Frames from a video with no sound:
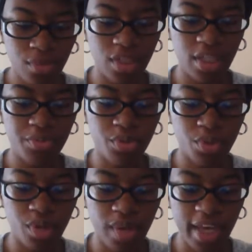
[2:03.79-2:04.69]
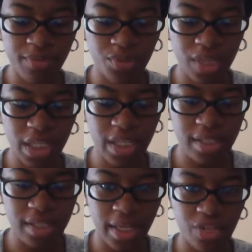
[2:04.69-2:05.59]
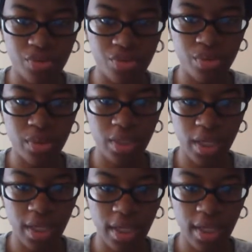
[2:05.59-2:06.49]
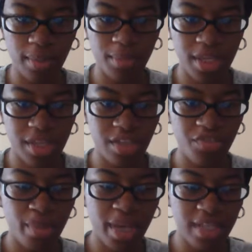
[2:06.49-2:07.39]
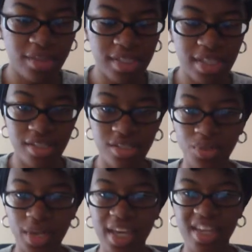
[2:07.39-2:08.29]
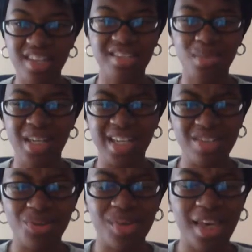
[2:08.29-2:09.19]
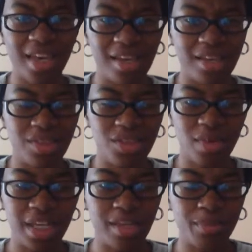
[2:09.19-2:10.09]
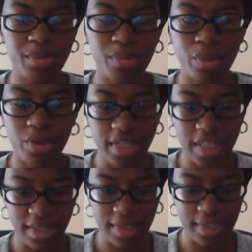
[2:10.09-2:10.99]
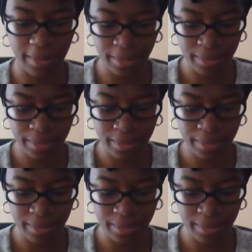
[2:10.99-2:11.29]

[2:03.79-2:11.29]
the devil will have you thinking it's natural. And because everybody else says it's okay, it doesn't mean it's okay. And that's what a lot of people aren't getting.